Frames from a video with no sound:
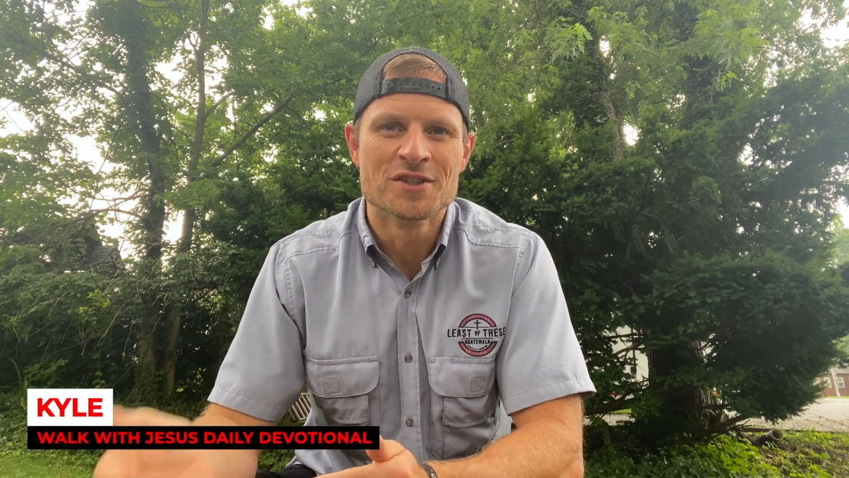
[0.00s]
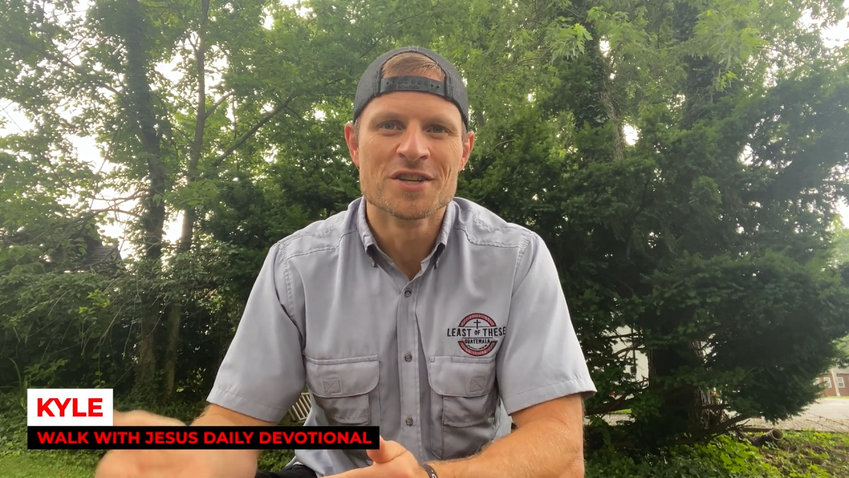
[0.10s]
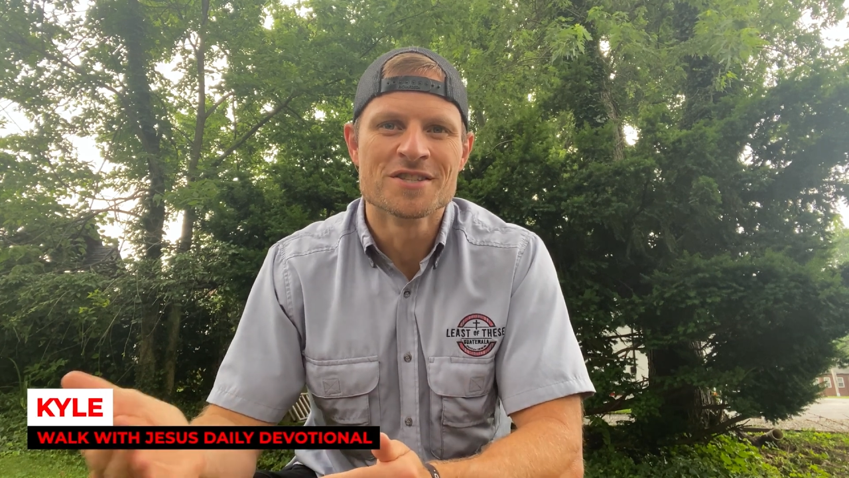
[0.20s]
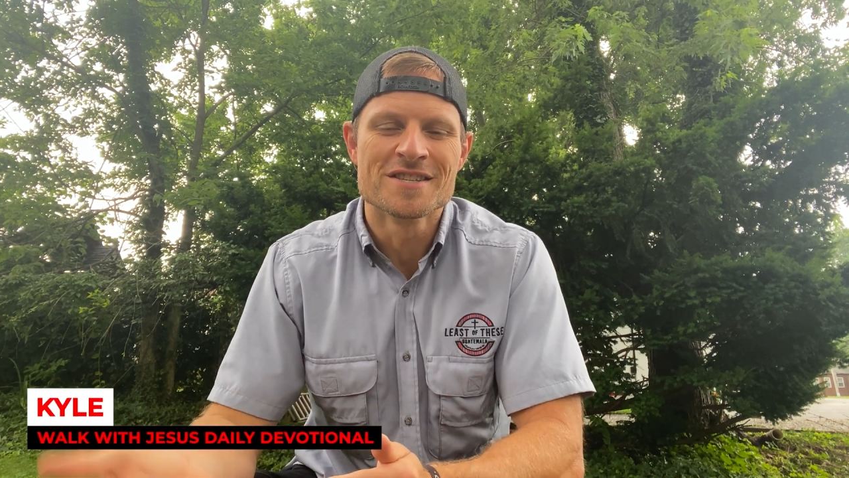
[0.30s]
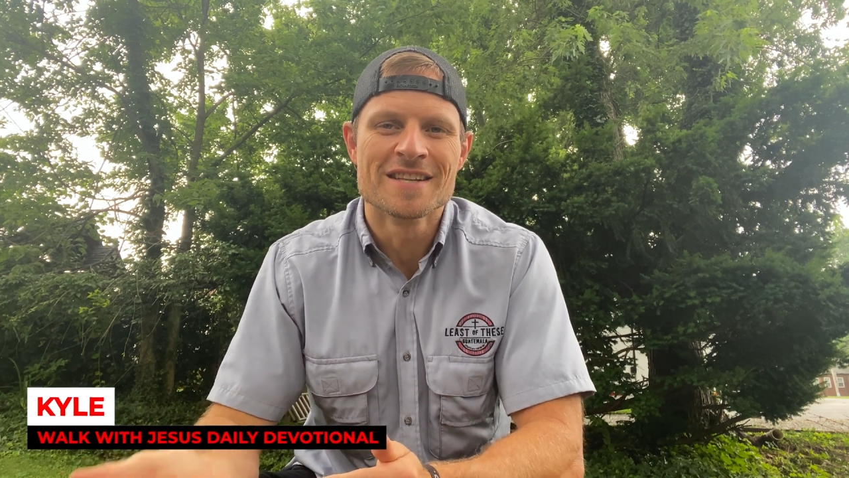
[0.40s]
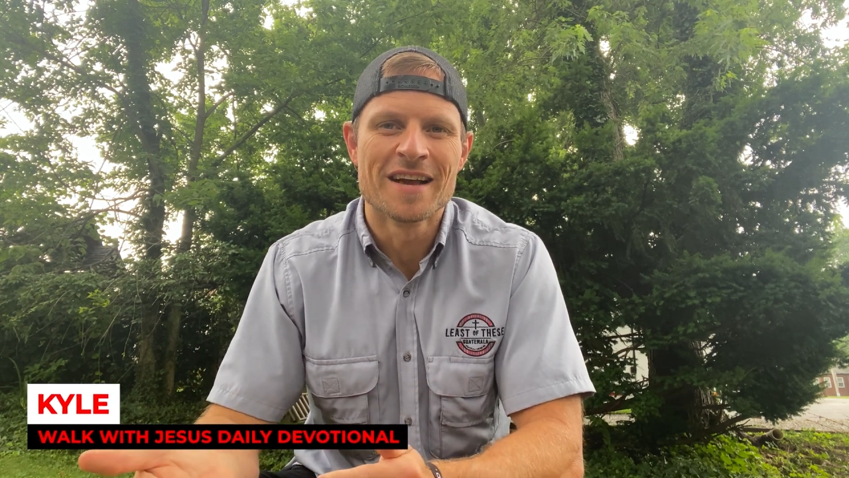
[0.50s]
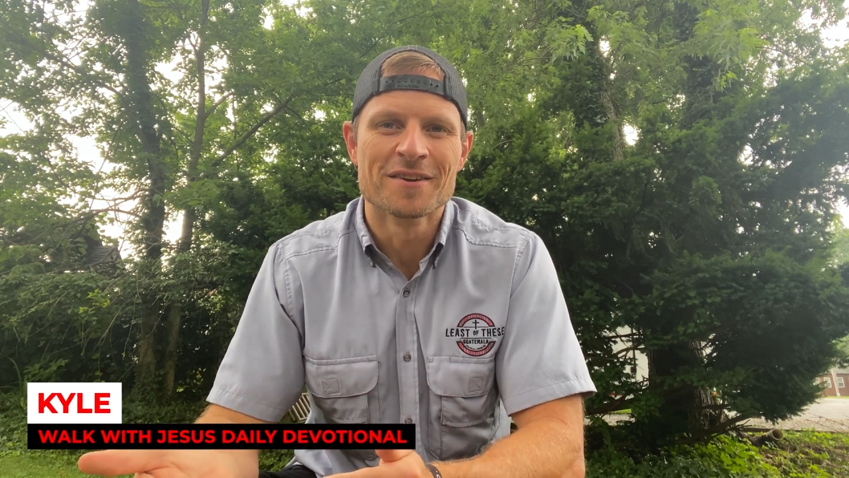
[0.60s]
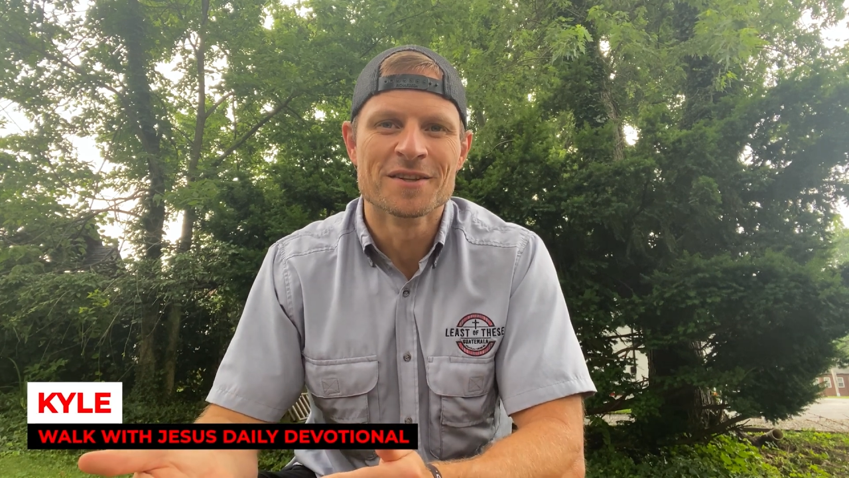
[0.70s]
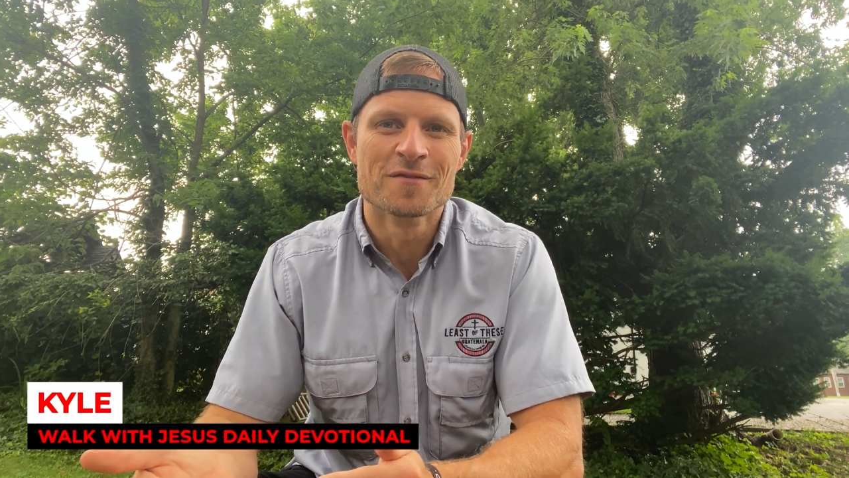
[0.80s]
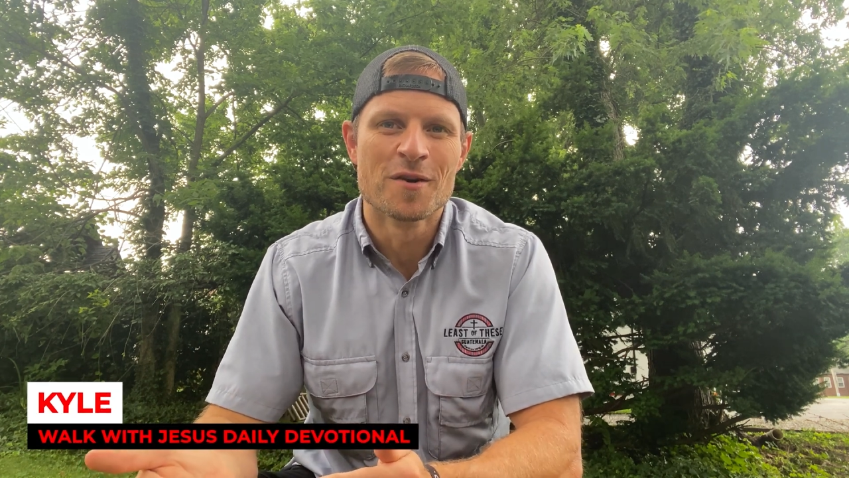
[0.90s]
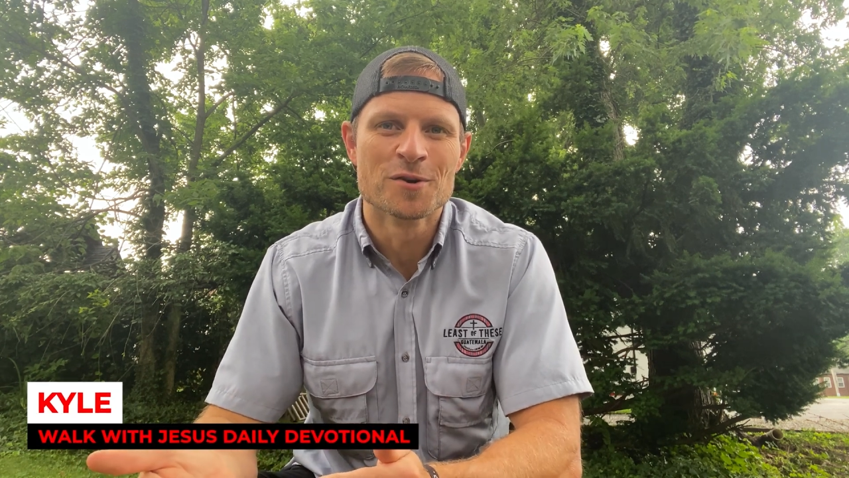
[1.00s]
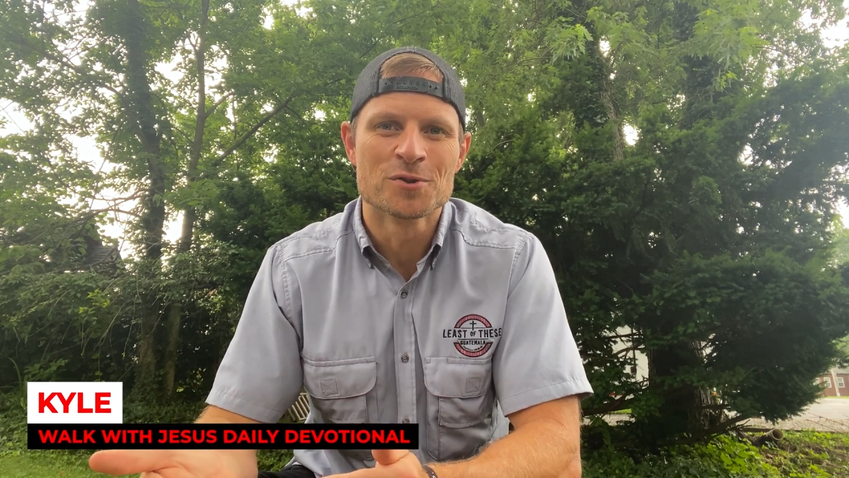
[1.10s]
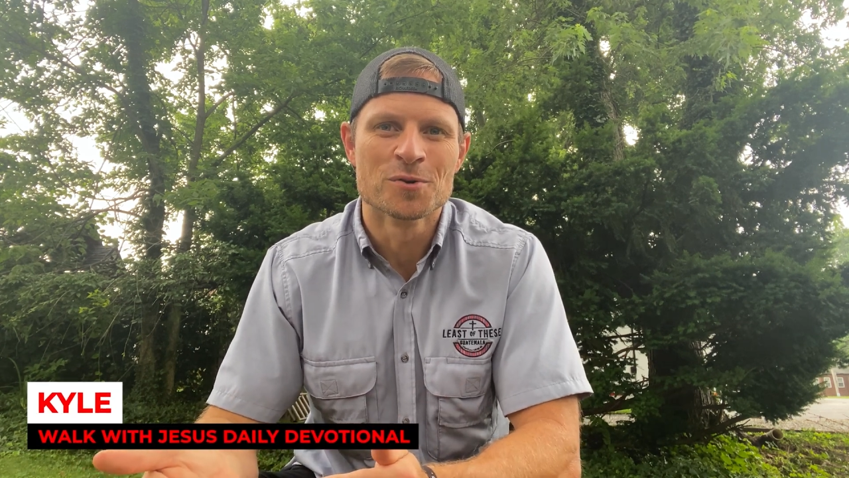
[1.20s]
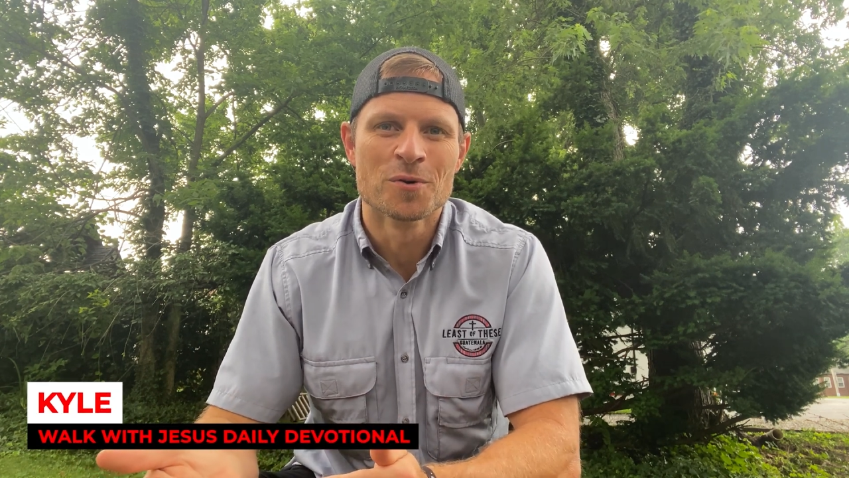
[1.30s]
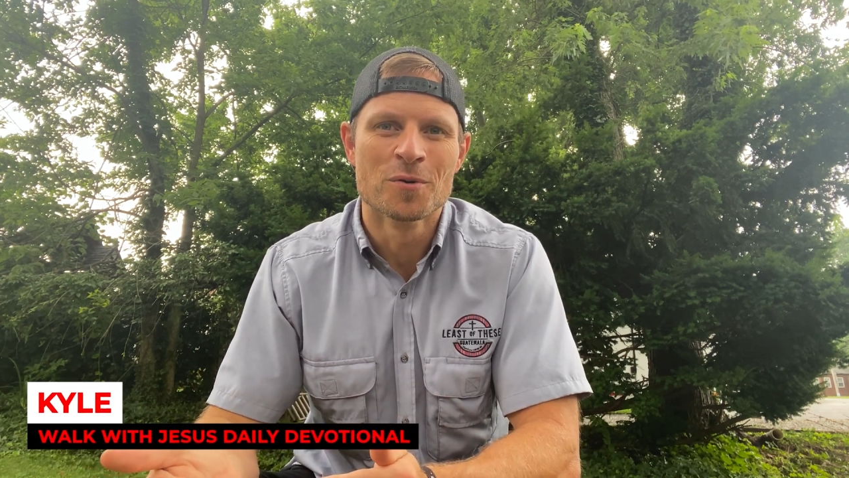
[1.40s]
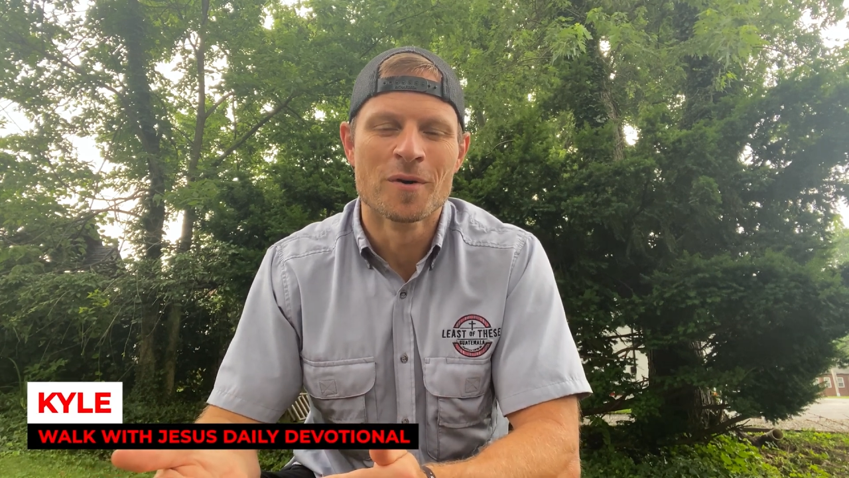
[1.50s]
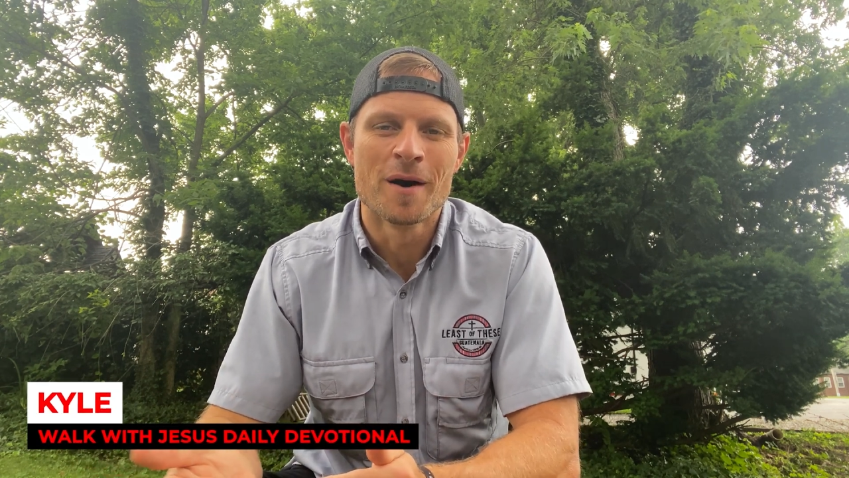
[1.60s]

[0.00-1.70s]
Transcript: Jesus Daily Devotional,